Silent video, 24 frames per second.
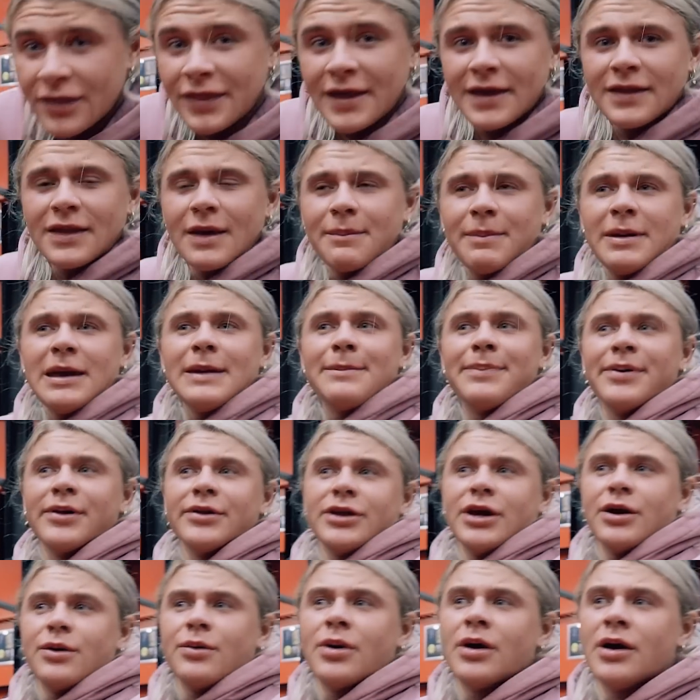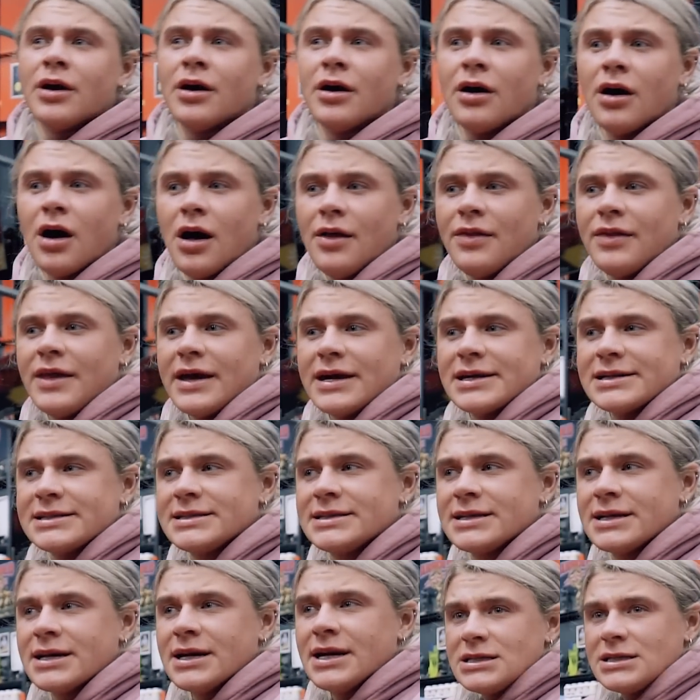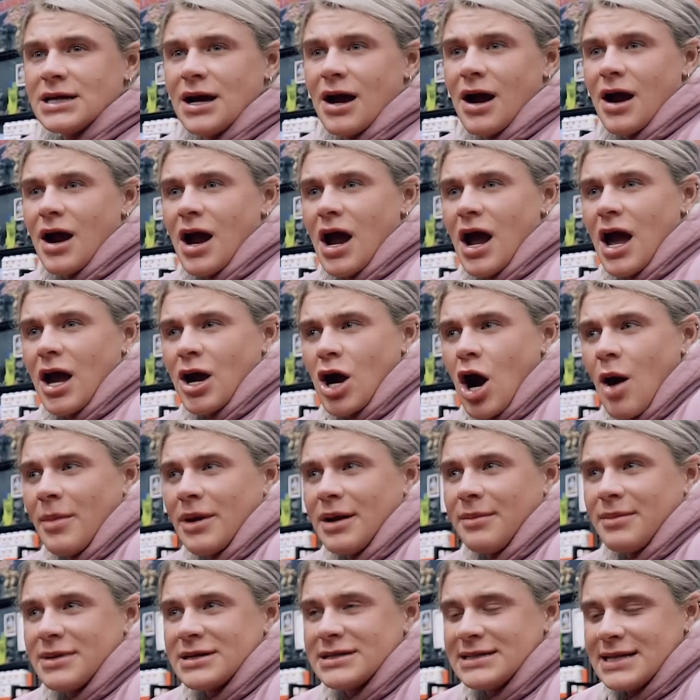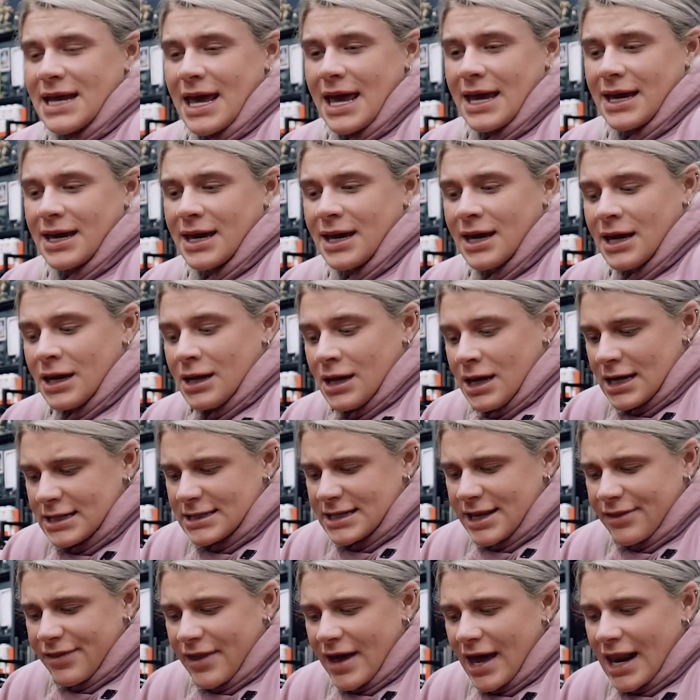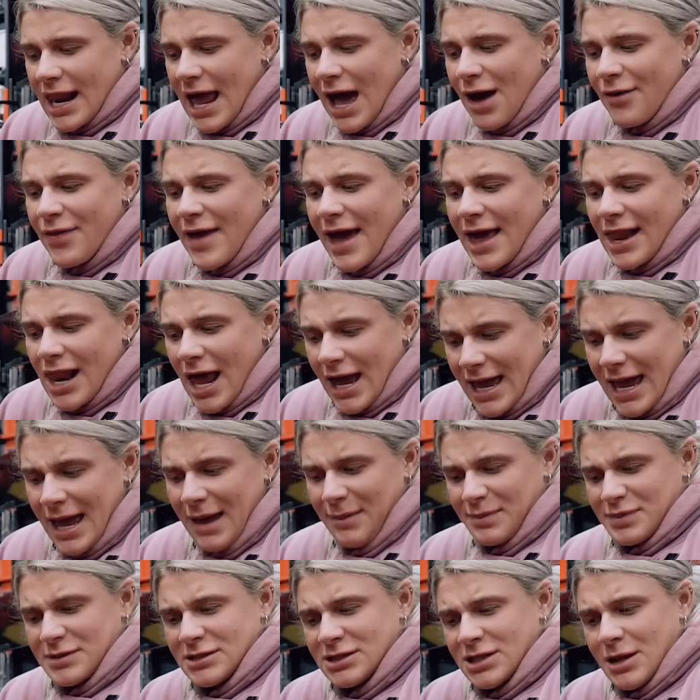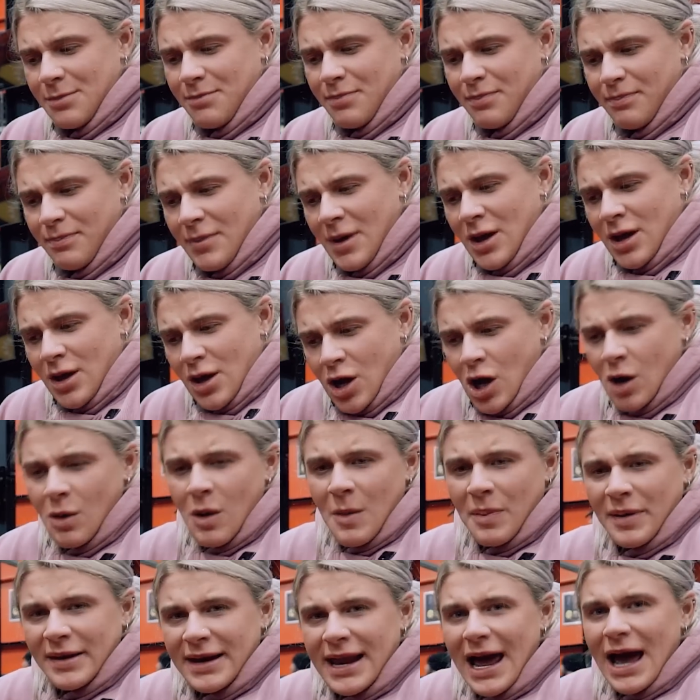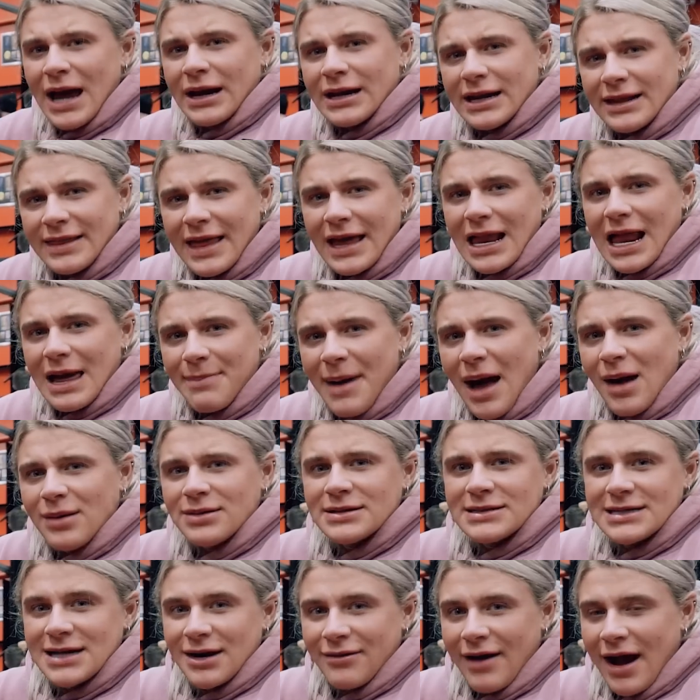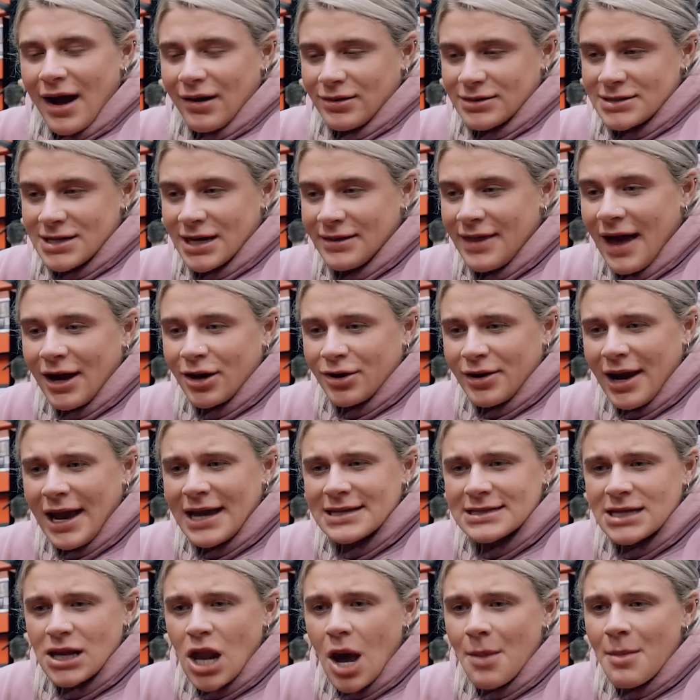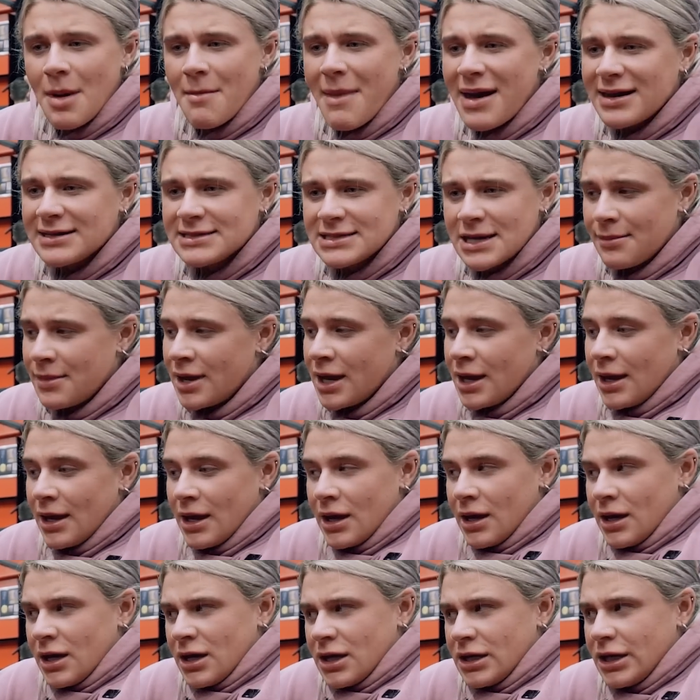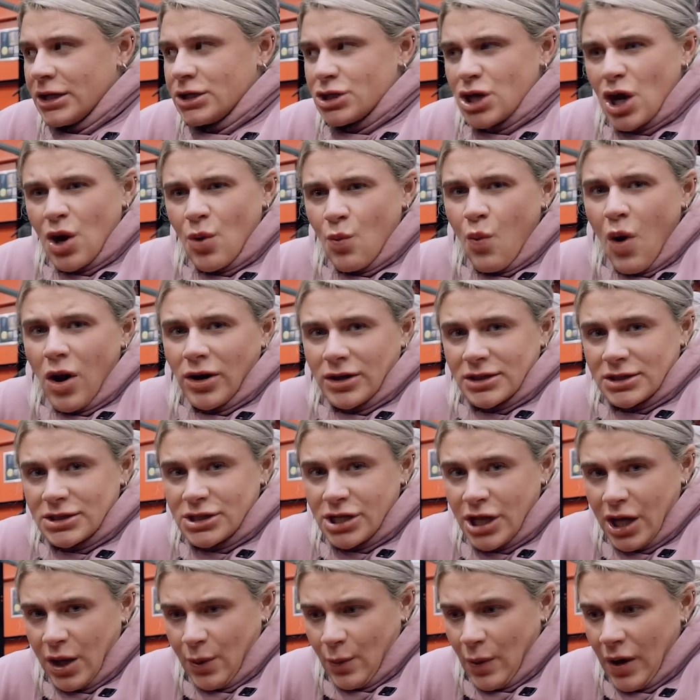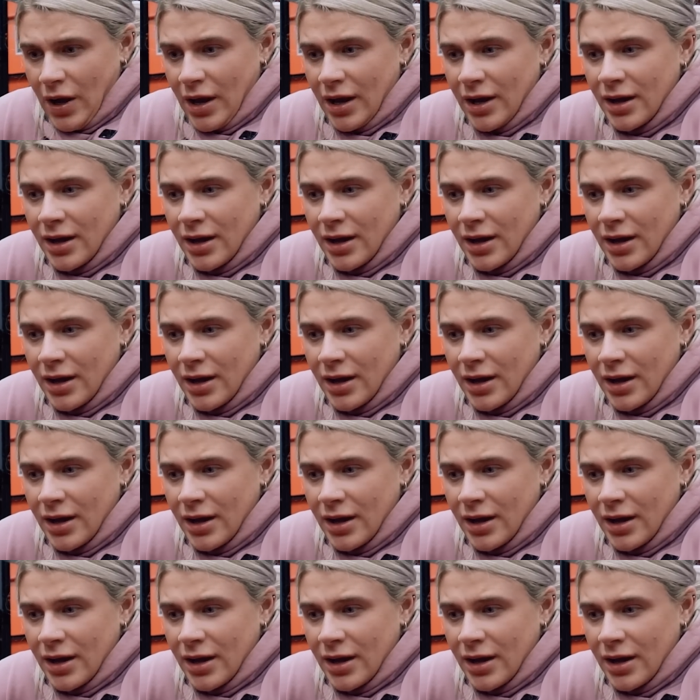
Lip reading: thing that people do on this a common mistake, is that they allow their like hips to come up and down and they're like bouncing around. That creates a lot of momentum. You don't want to